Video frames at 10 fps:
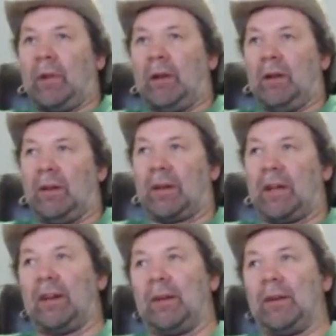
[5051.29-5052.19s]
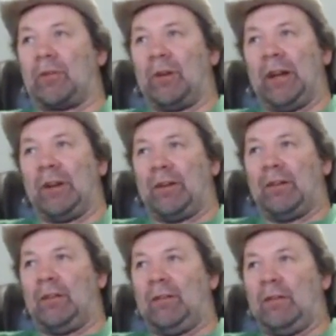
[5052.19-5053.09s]
The Kingdom is great,
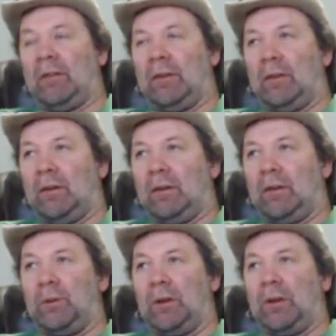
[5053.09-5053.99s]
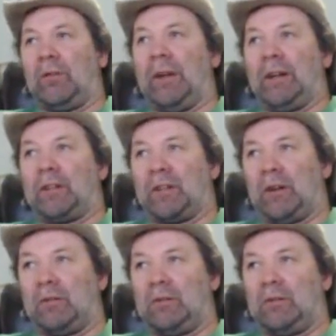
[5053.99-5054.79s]
dude. You would love that show.